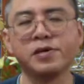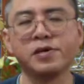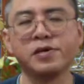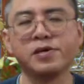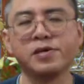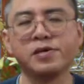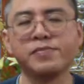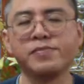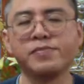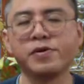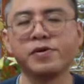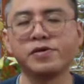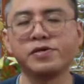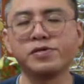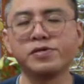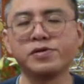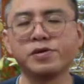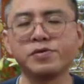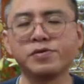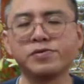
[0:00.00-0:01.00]

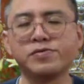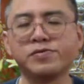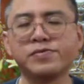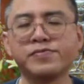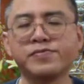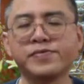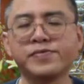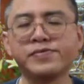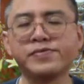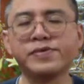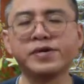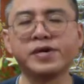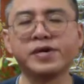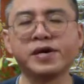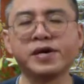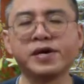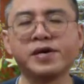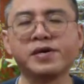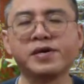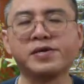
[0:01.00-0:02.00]
important not to view it
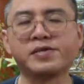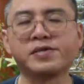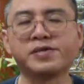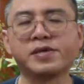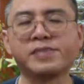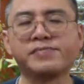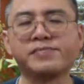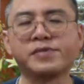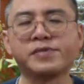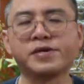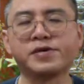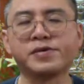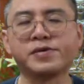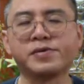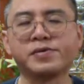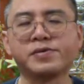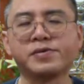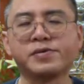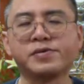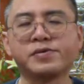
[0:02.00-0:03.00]
as
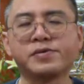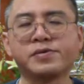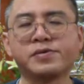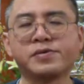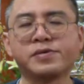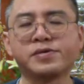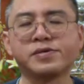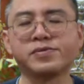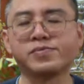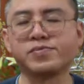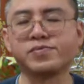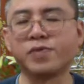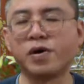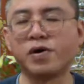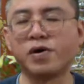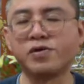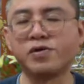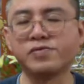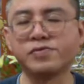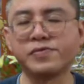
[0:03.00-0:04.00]
something is
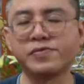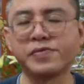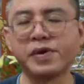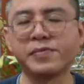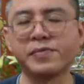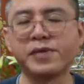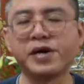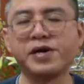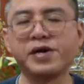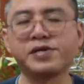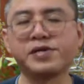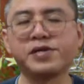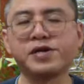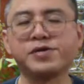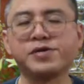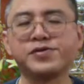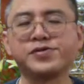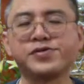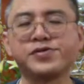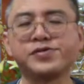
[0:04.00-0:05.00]
wrong with our
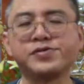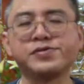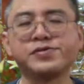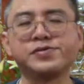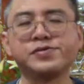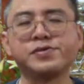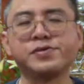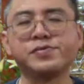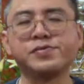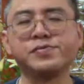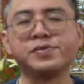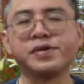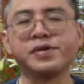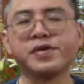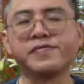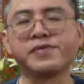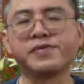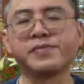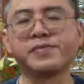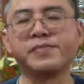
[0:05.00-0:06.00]
meditation or we
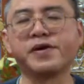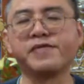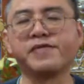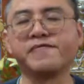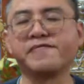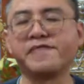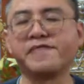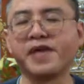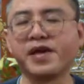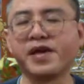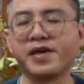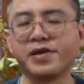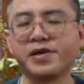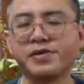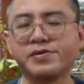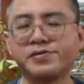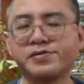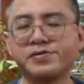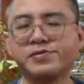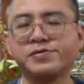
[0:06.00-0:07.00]
have somehow
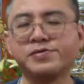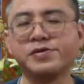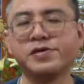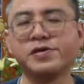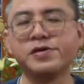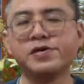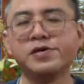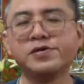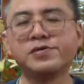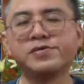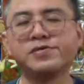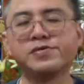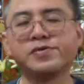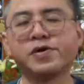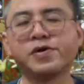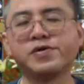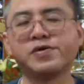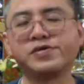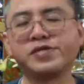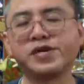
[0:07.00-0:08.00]
failed to
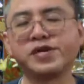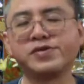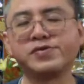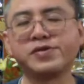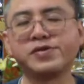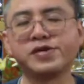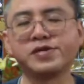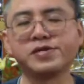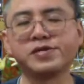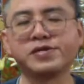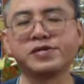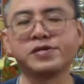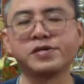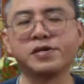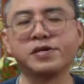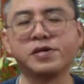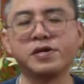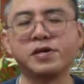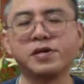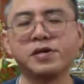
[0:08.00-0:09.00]
concentrate.
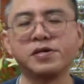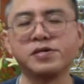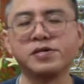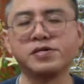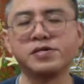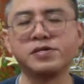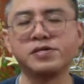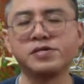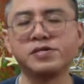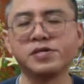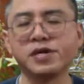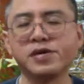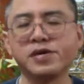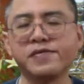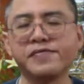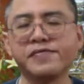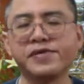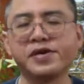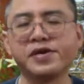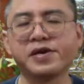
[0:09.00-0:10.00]
Just think
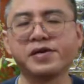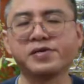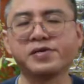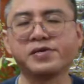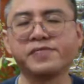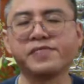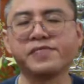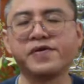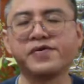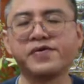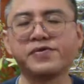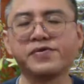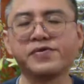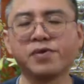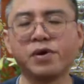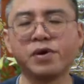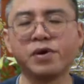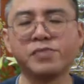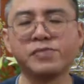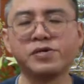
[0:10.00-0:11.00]
of it as a very
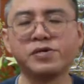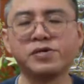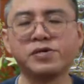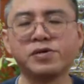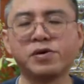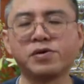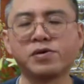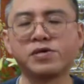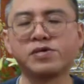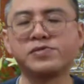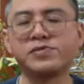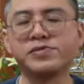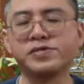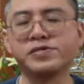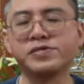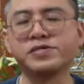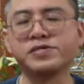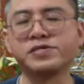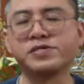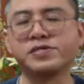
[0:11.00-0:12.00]
normal
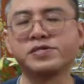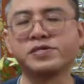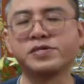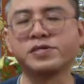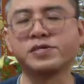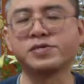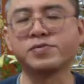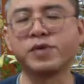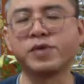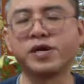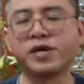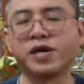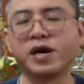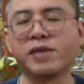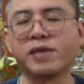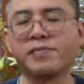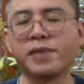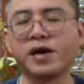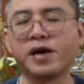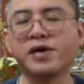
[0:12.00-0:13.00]
occurrence. This is what
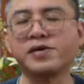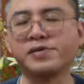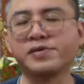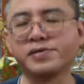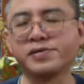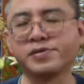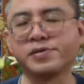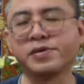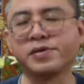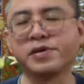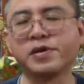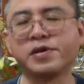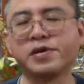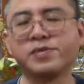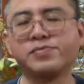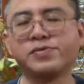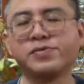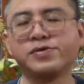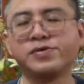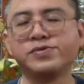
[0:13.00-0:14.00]
our mind
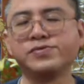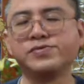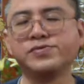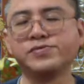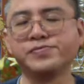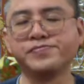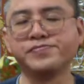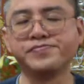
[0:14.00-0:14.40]
will do